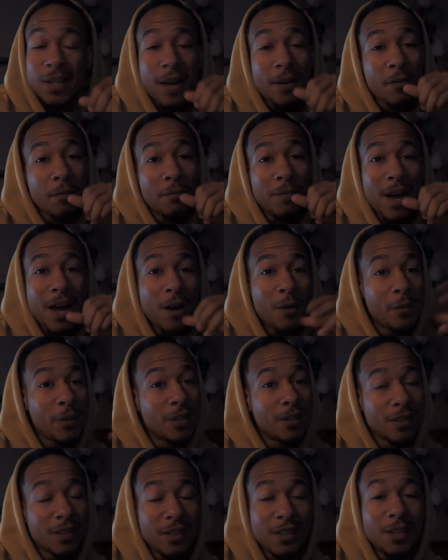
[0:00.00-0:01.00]
everybody. We're
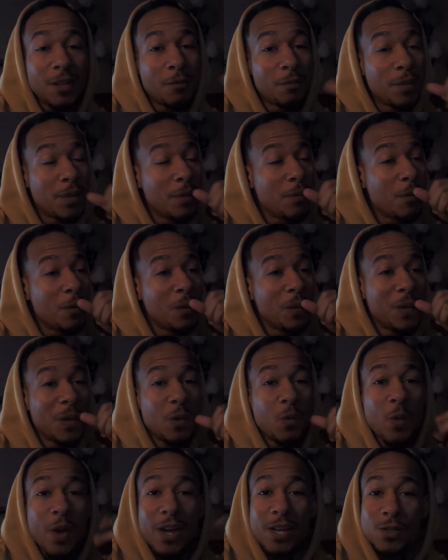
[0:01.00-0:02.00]
going to kill people.
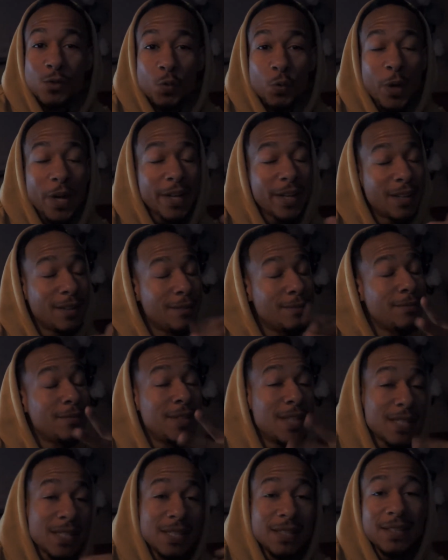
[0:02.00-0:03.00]
Look, where's Rick and
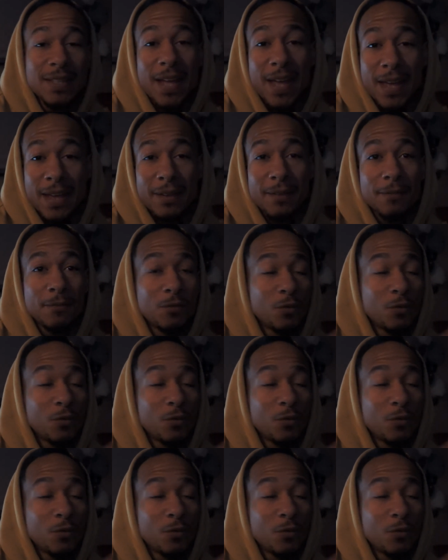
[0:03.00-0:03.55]
this and that?